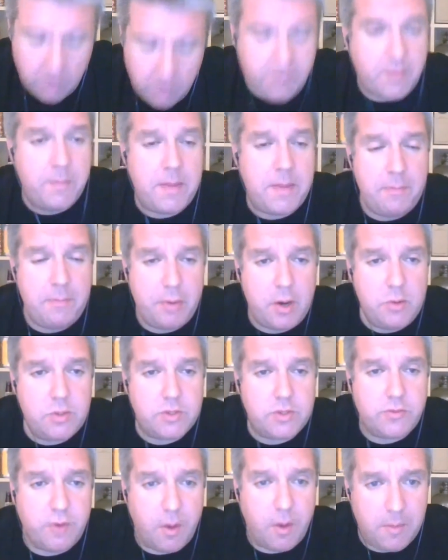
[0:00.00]
one of them being
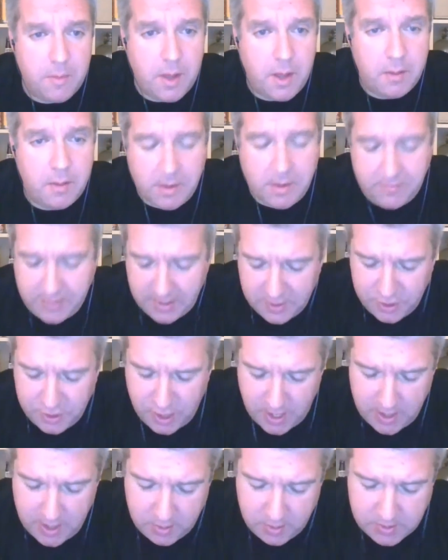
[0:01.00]
Bruce from um, Left Hand
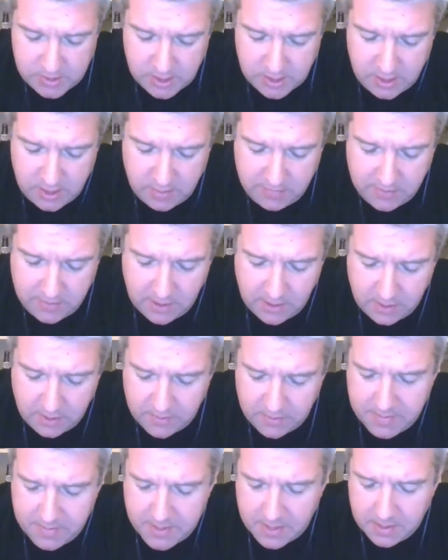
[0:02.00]
Giant, who's a lovely,
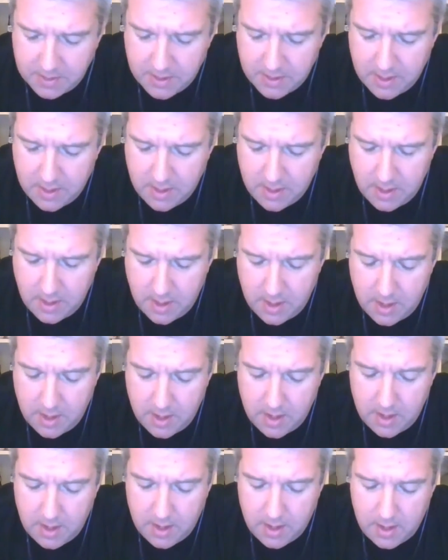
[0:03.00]
lovely man.
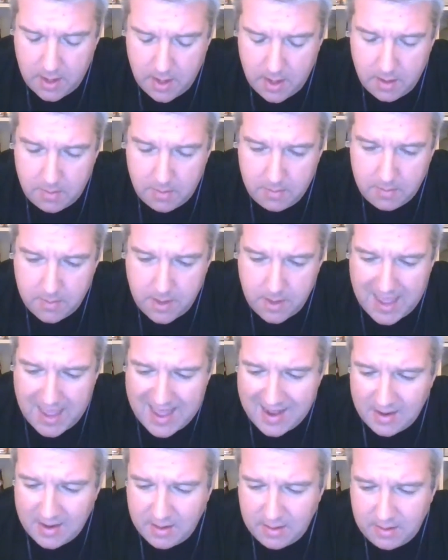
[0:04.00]
Um,
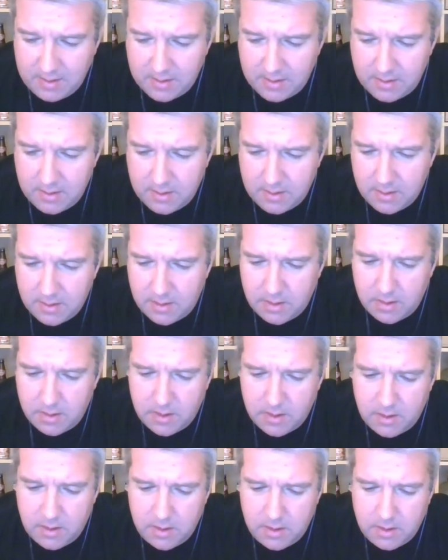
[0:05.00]
and
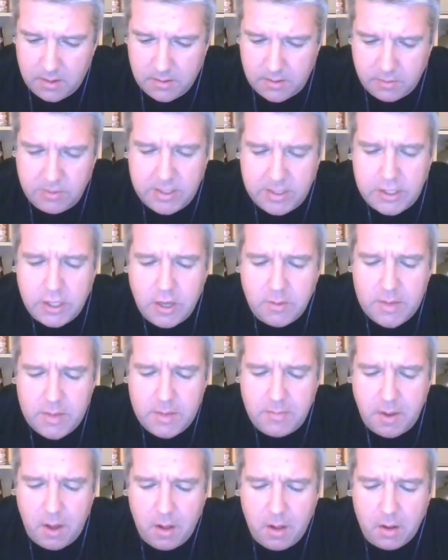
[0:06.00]
so Richard got
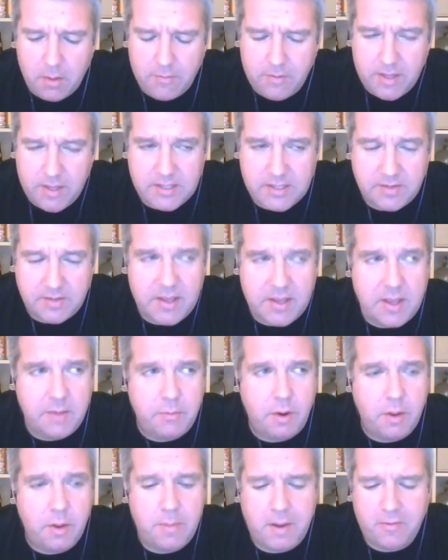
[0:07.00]
me a bottle of this. I think
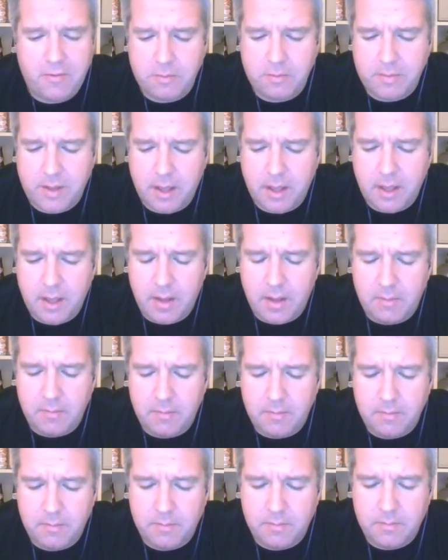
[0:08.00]
he brought it back from
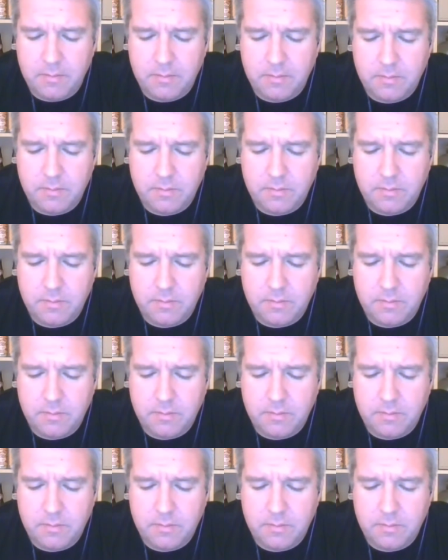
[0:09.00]
um,